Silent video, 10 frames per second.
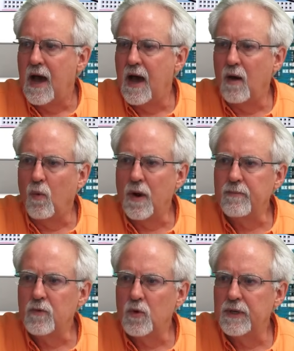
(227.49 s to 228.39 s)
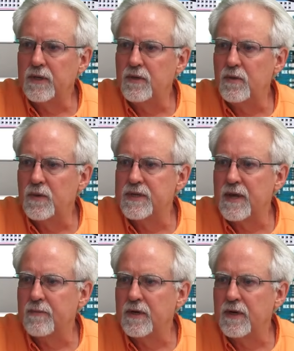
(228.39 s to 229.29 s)
Uh, what I'm going to do is
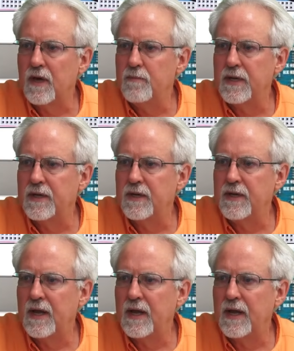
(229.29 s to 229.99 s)
I'm going to come in